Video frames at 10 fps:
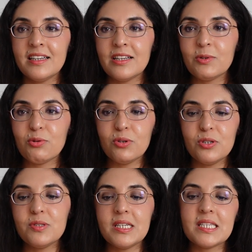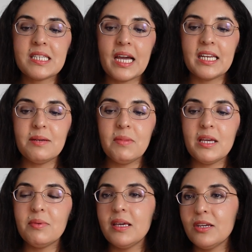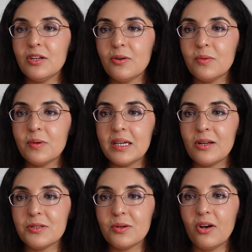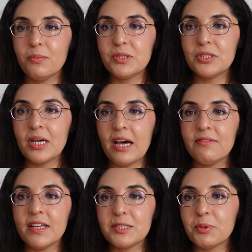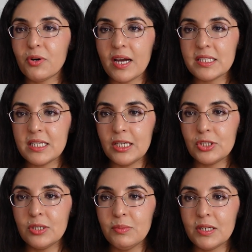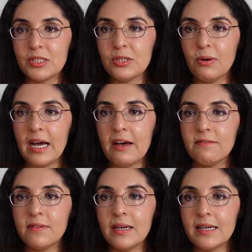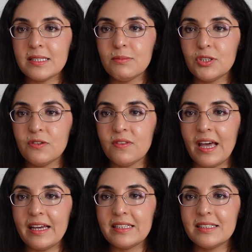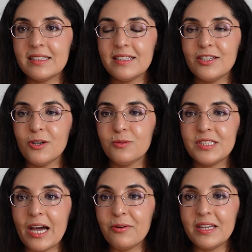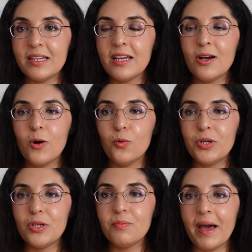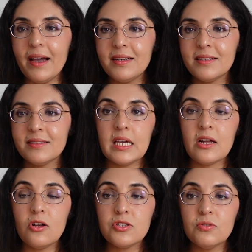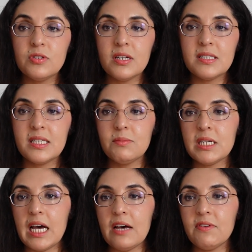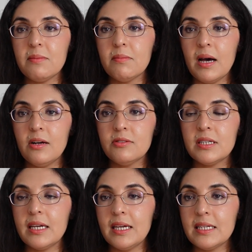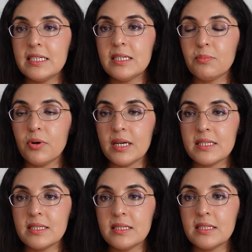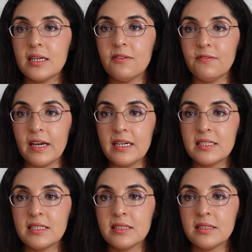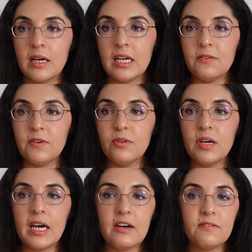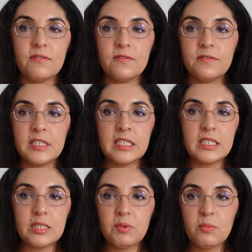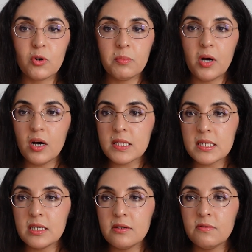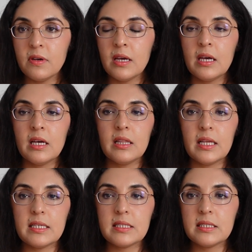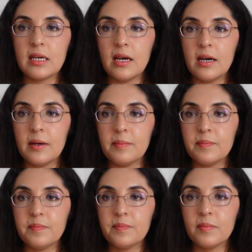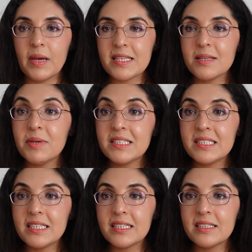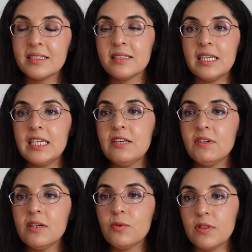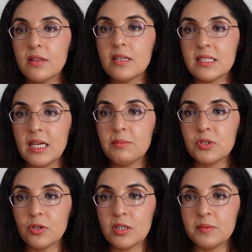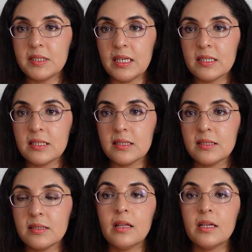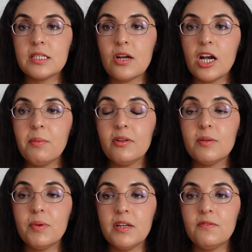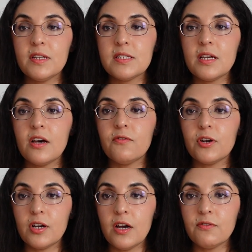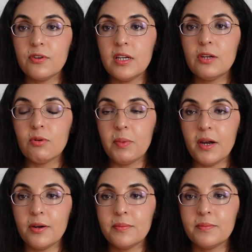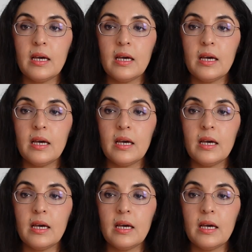With reduced anxiety, maybe, it also helps to have less procrastination because you don't have as much of that, doubting holding you back. It also does seem to have a mild antidepressant effect. I feel I have tended to be more positive, less pessimistic, even with the same circumstances. Let's talk about the benefits of recovery and repair.